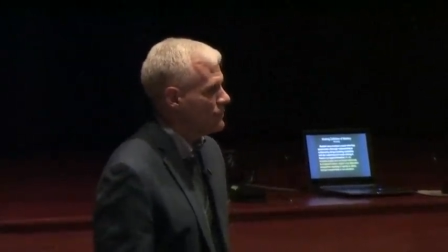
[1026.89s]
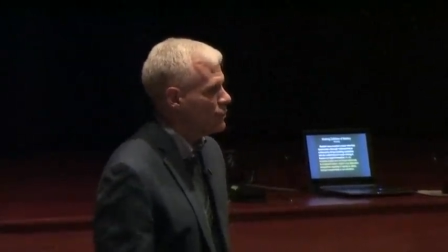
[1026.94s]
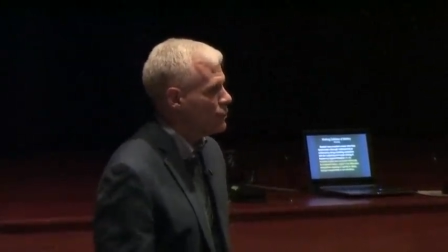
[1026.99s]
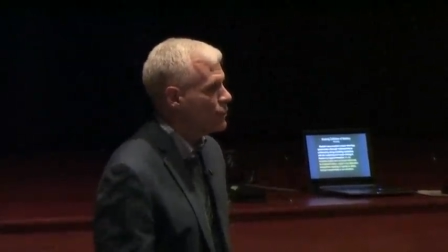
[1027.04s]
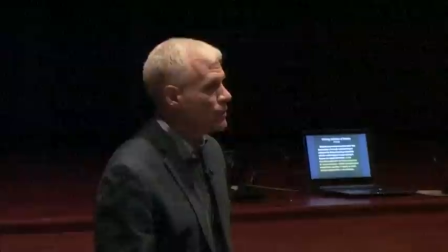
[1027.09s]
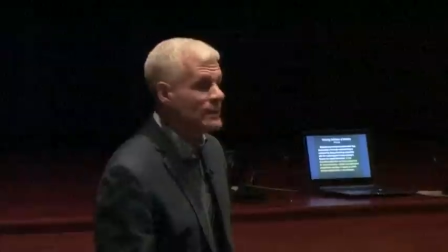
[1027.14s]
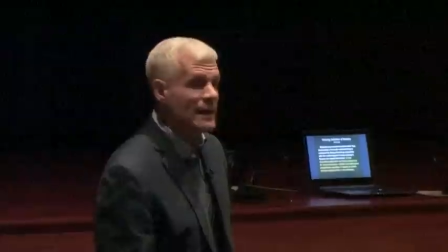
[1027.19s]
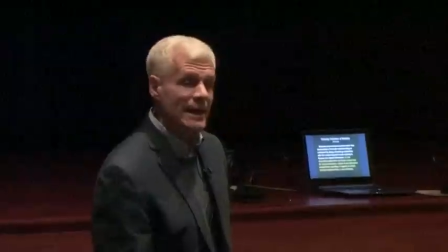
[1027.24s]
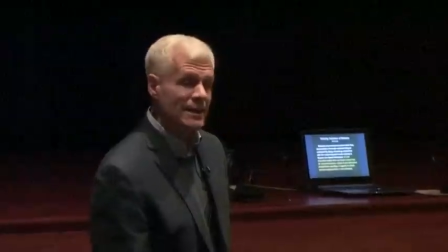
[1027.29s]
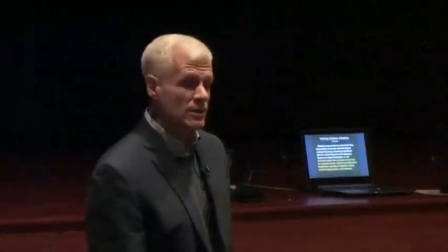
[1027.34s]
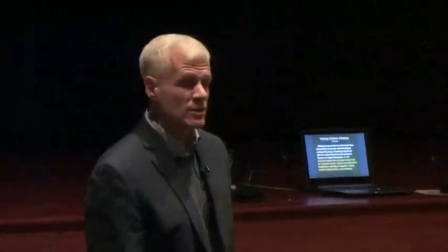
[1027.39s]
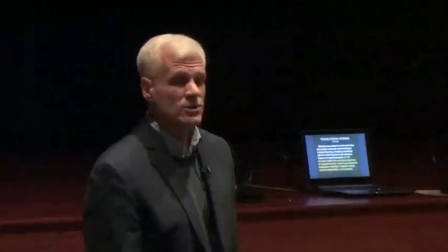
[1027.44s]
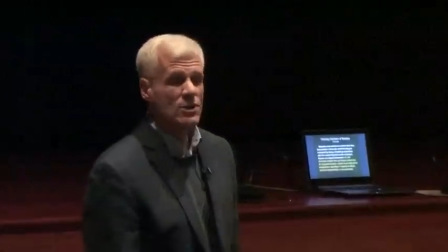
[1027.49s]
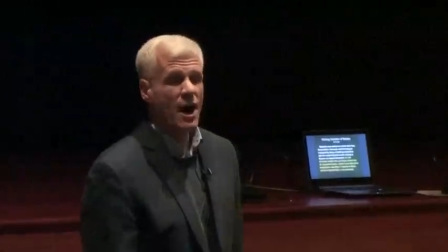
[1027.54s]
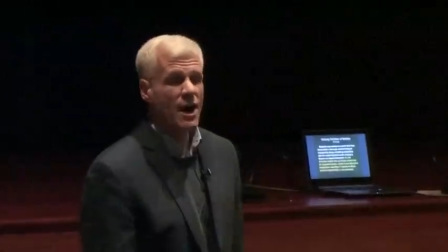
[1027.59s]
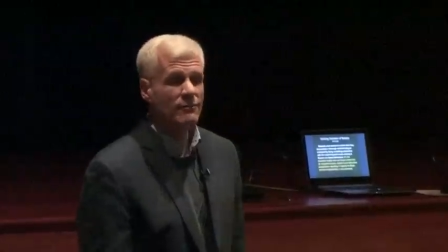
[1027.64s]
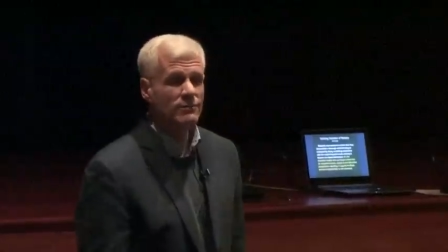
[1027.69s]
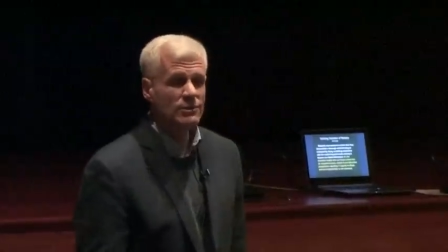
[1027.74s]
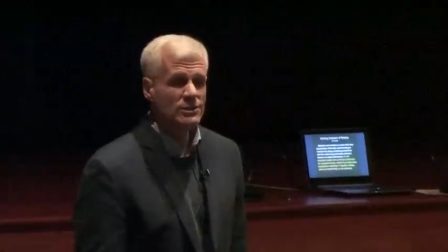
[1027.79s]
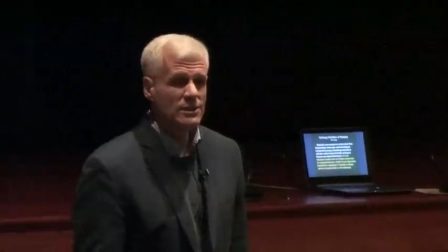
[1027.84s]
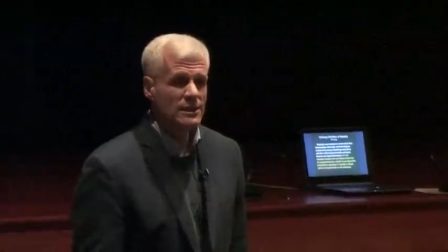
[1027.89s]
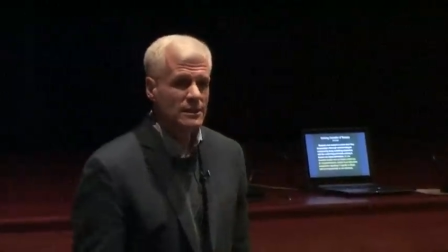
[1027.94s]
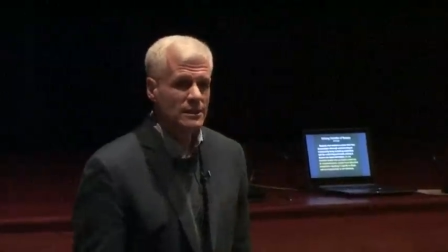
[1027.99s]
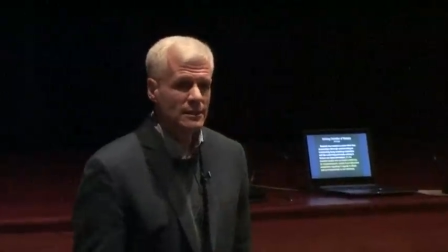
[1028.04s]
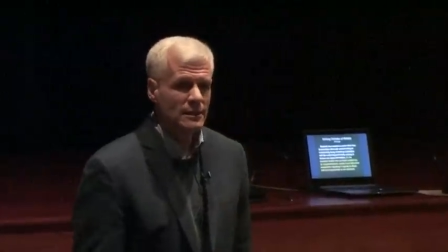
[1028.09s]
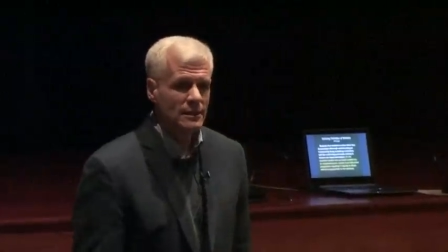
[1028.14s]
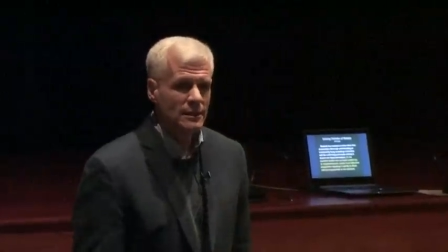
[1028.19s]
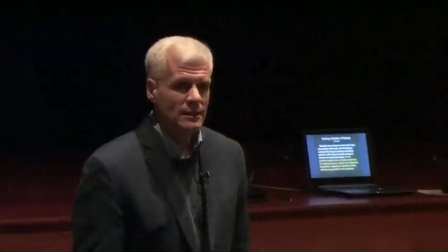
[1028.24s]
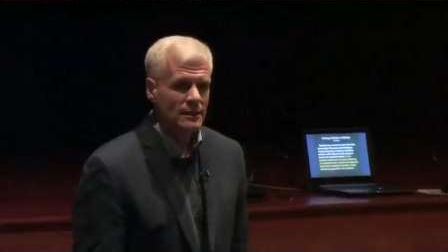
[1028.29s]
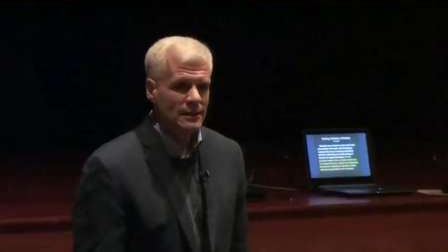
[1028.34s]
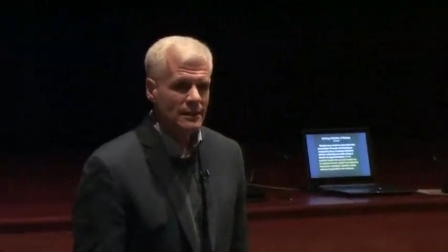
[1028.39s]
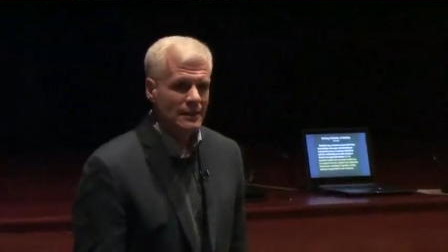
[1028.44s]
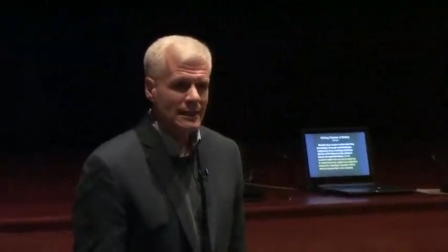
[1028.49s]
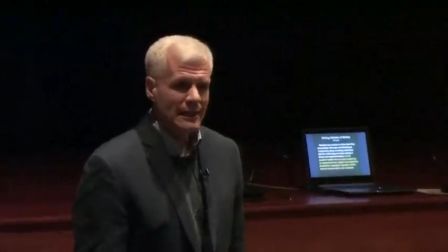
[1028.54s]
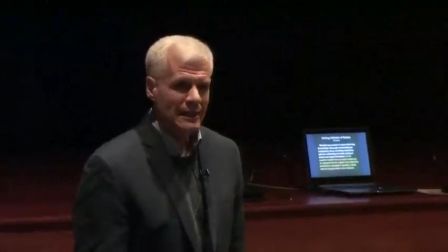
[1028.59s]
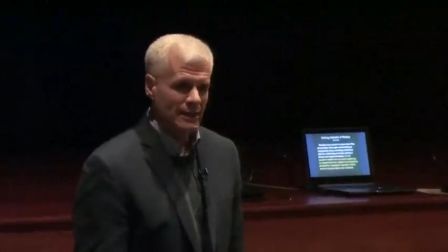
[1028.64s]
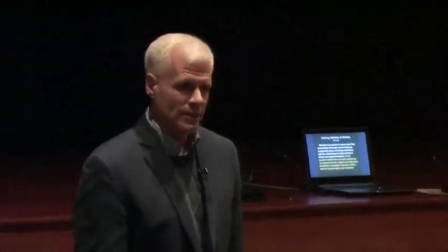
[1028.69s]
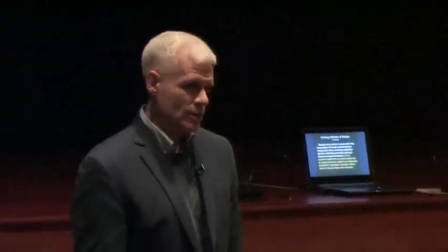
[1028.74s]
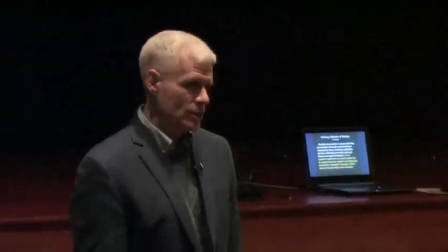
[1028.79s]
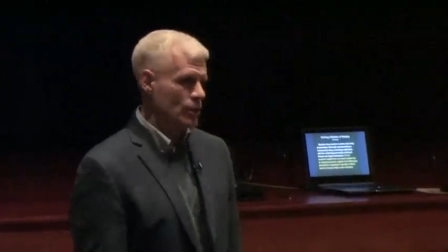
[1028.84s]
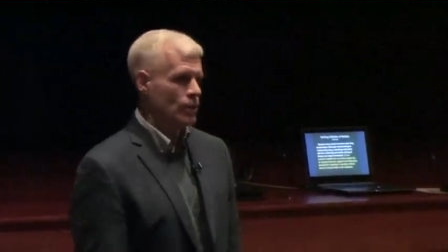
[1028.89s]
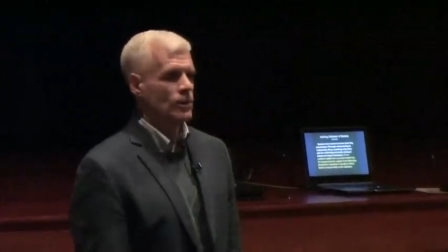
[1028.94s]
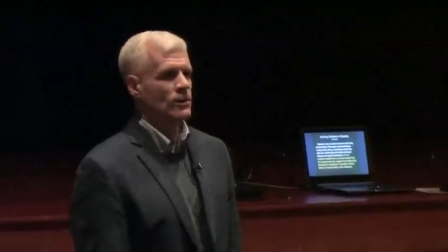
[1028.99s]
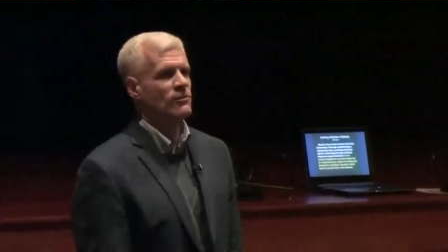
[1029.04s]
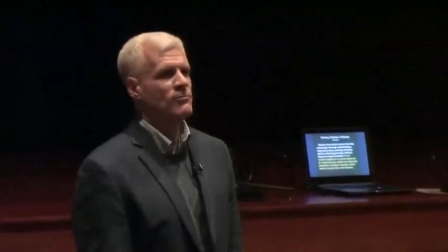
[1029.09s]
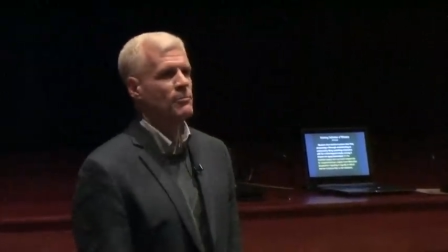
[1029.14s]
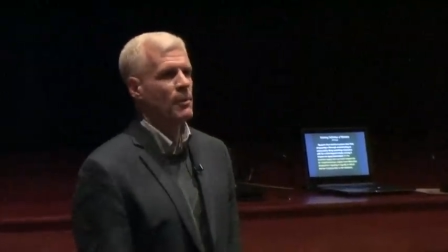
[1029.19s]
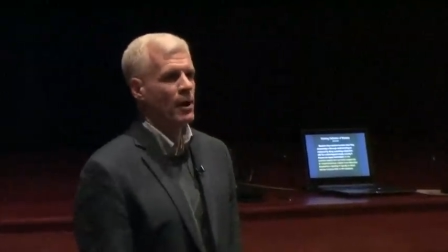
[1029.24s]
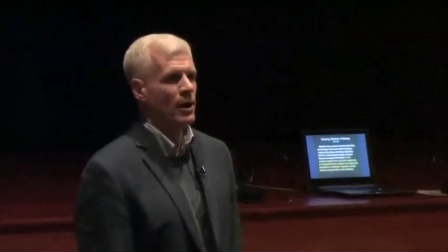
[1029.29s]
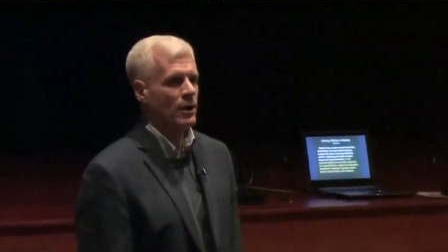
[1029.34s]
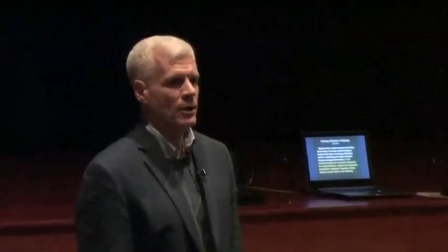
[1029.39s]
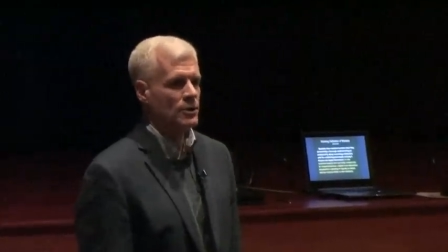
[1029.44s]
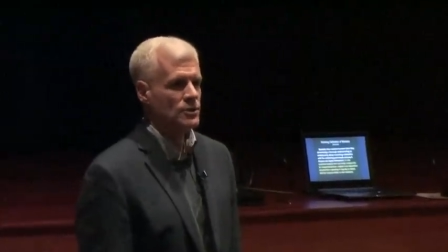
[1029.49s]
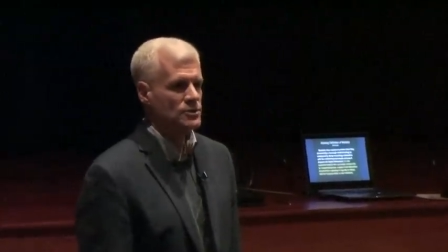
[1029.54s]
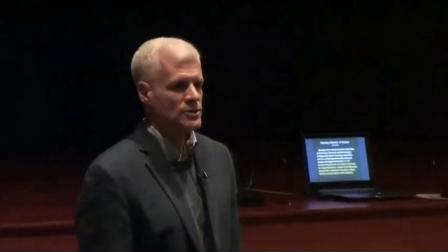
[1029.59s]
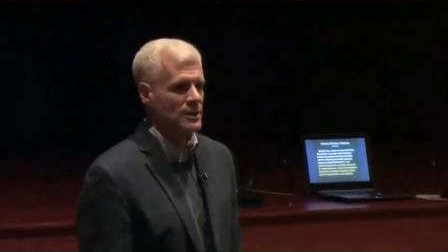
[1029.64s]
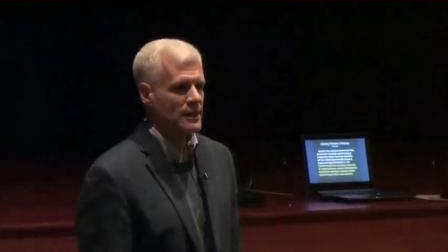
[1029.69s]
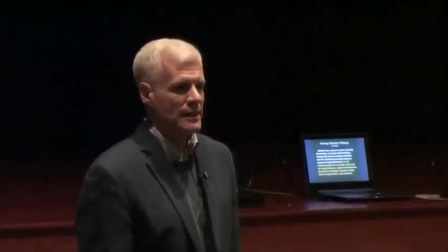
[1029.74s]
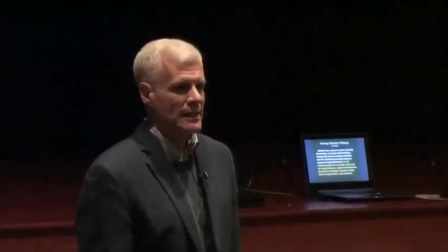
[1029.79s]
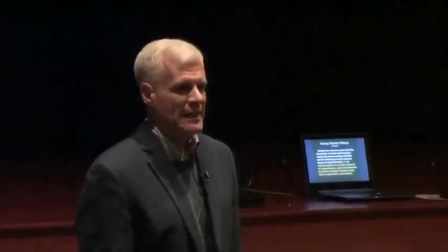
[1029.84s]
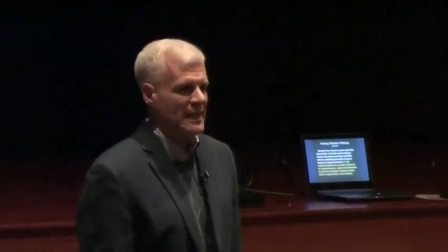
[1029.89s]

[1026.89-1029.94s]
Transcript: You can handle novelty and curveballs.